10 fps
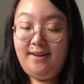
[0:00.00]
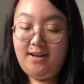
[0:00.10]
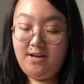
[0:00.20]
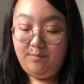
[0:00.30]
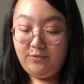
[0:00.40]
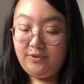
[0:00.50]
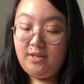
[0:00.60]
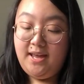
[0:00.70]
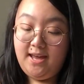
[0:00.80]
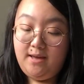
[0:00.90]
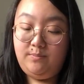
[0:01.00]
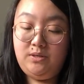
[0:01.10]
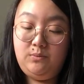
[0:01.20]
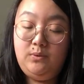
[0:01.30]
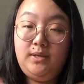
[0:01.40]
I'm really
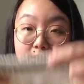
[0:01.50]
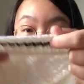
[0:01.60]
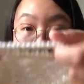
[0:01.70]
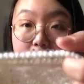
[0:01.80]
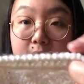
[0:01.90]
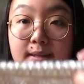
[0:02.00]
happy with the